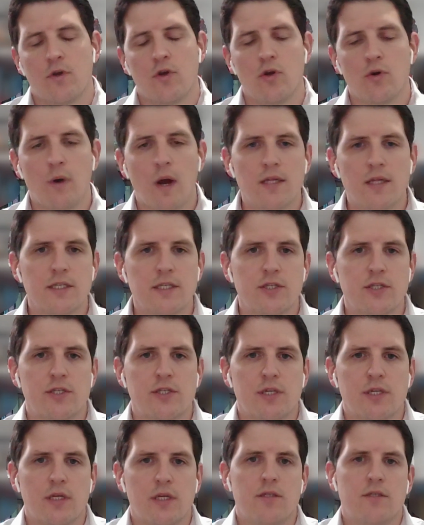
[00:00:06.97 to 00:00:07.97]
Who are
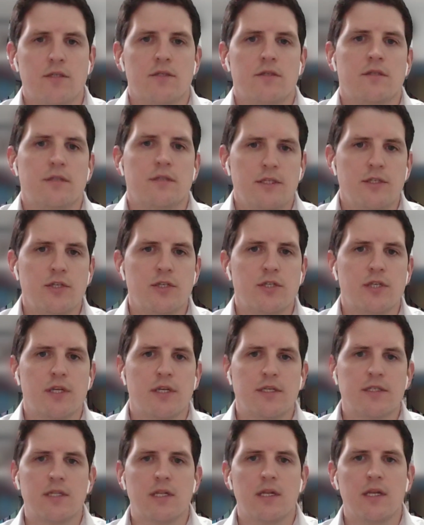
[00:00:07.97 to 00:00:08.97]
DigiCert's?
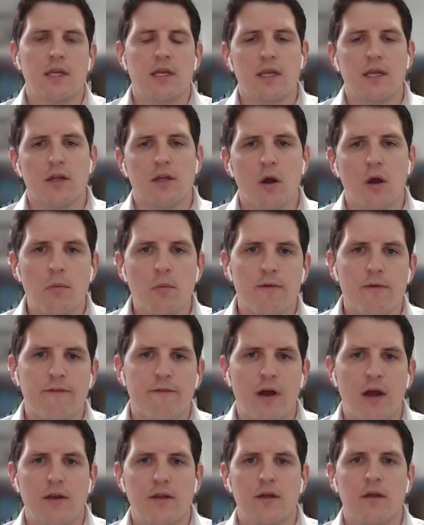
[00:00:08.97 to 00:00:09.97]
DigiCert is the leading global
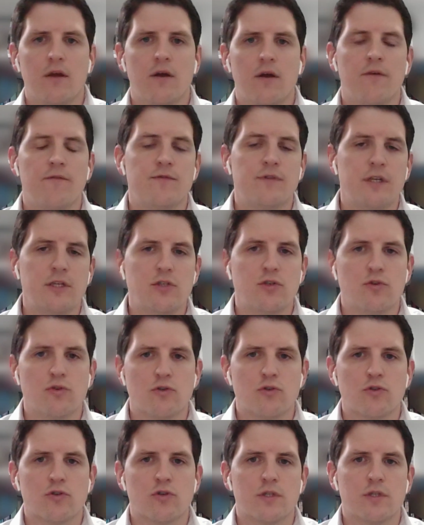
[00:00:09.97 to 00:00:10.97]
provider of
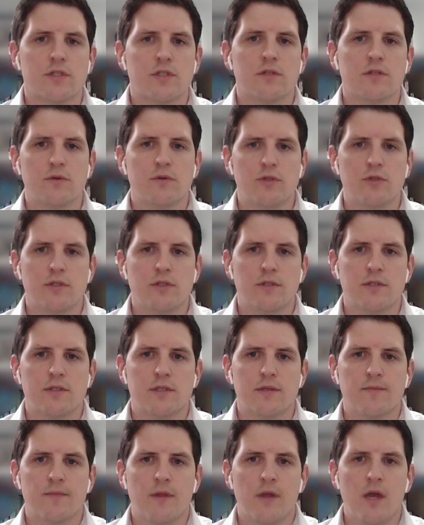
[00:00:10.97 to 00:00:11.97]
digital trust
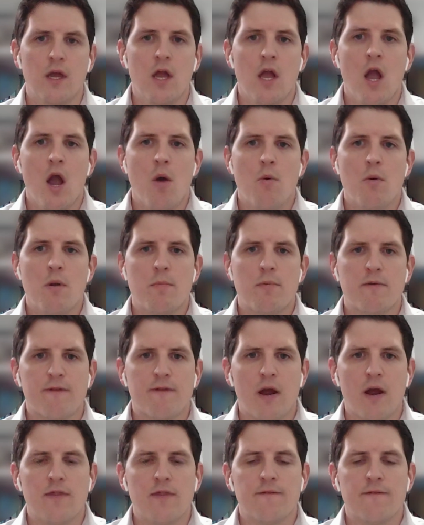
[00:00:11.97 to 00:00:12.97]
solutions. We
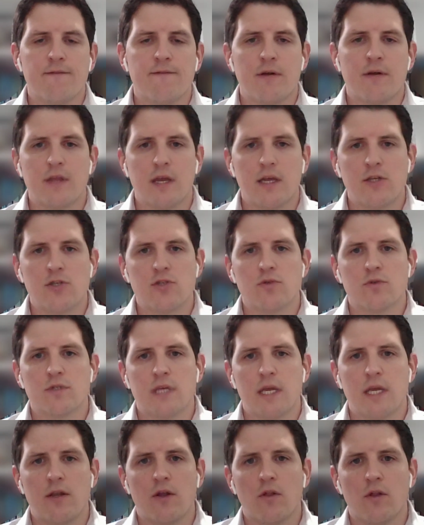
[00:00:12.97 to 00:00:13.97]
provide the foundational
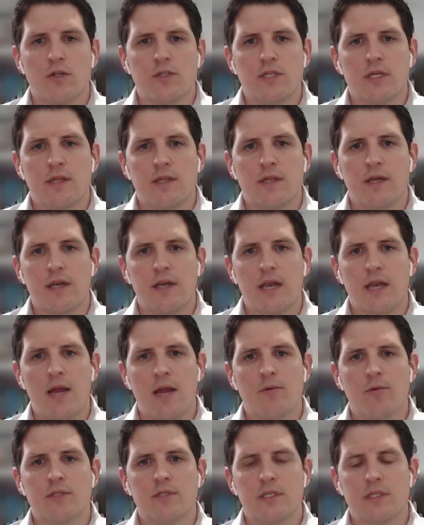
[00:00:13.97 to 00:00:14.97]
technology that
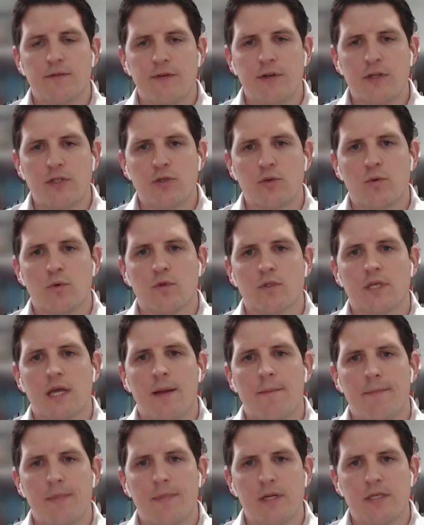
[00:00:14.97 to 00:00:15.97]
enables individuals
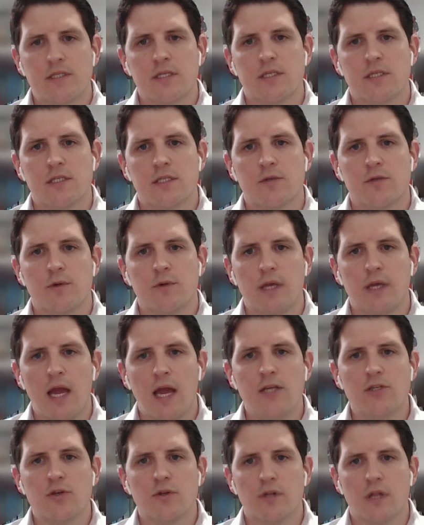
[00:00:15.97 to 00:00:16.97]
and businesses to
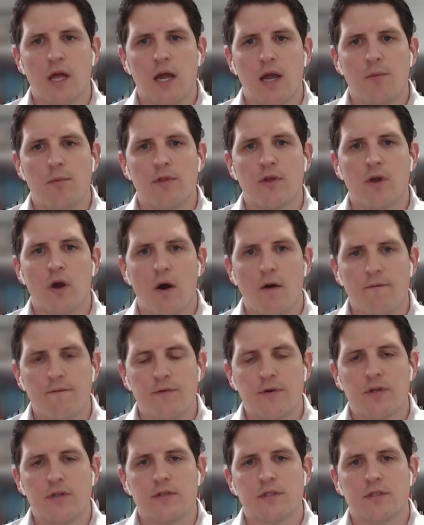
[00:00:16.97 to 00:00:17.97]
engage online with
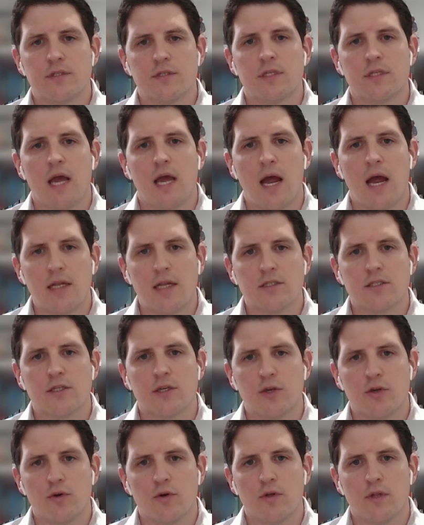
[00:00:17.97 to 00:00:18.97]
confidence and
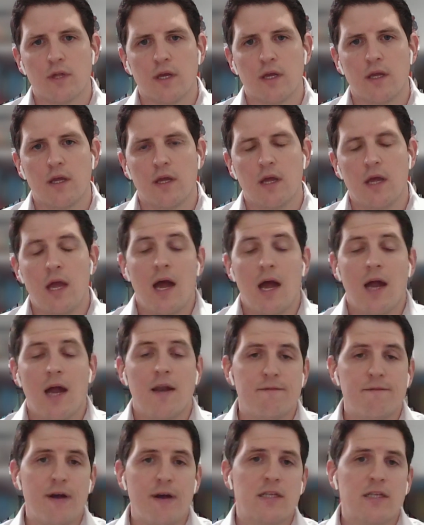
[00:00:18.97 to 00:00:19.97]
securely. And
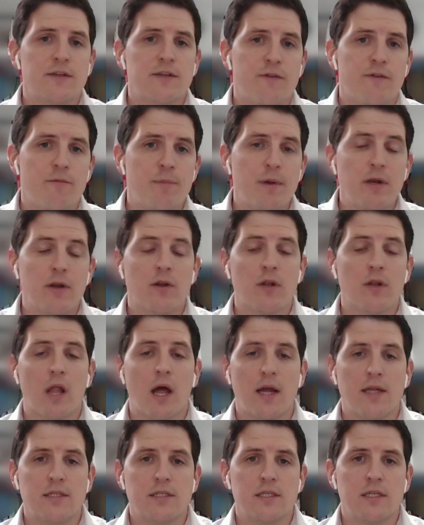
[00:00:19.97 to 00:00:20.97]
in fact, if you've been
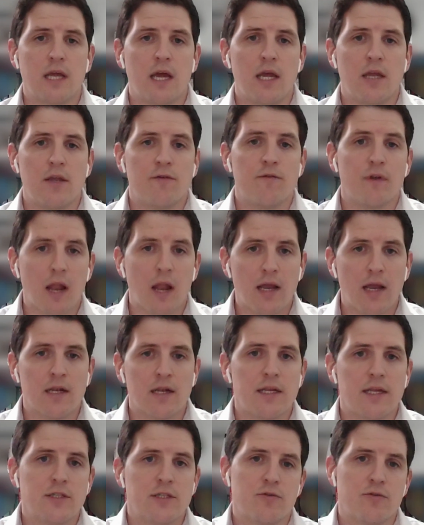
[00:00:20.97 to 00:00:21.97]
online today, you've
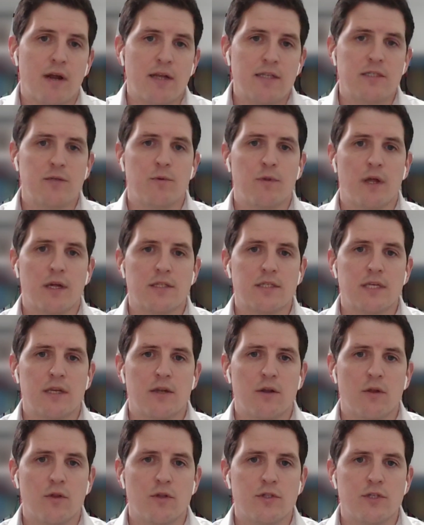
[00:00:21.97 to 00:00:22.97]
likely interacted with our
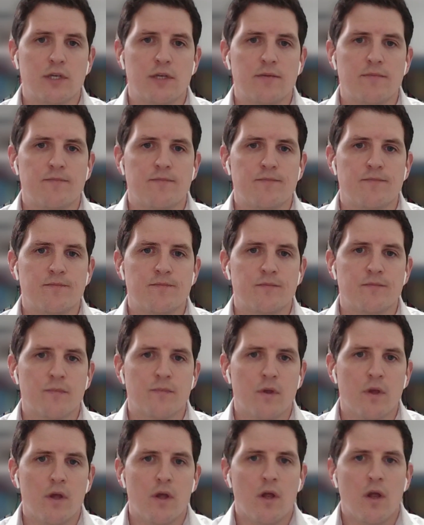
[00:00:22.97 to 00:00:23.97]
technology.
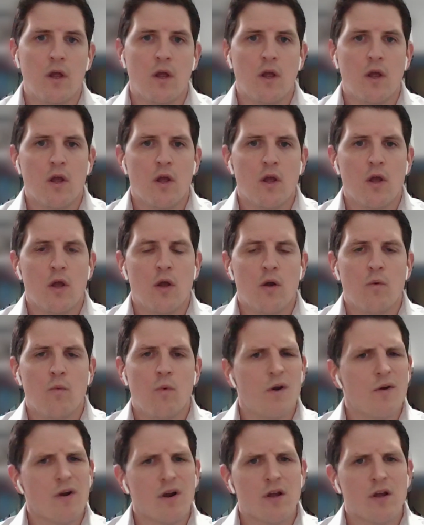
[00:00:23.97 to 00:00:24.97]

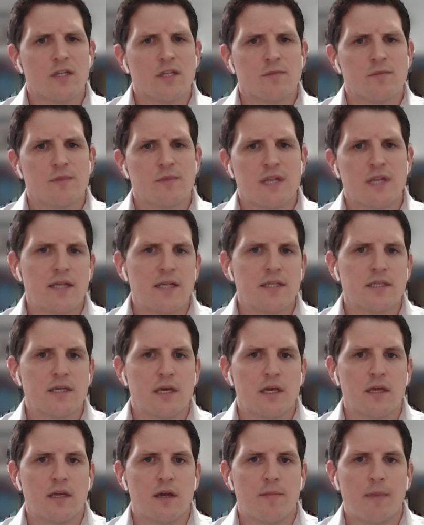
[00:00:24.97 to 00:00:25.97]
What are our customers
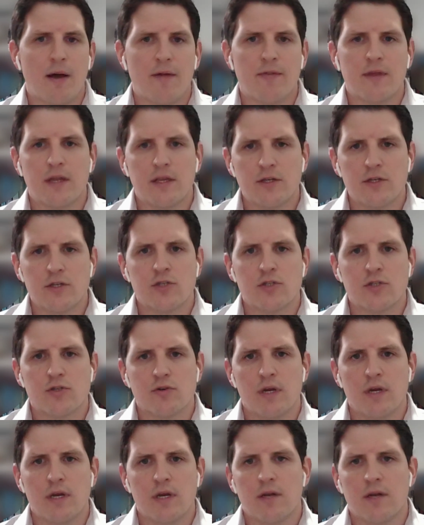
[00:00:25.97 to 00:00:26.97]
asking about the
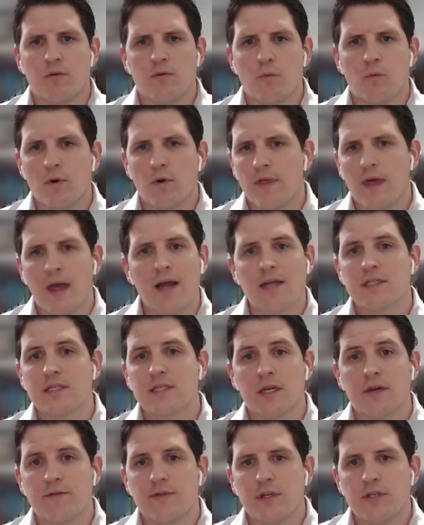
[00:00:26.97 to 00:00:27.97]
industry, and what are they
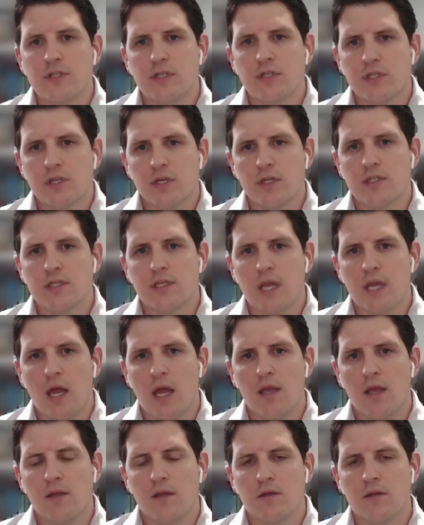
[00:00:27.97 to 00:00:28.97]
asking of DigiCert
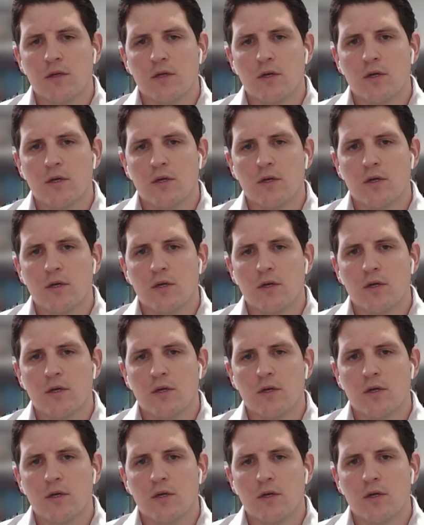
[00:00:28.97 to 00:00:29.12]
today?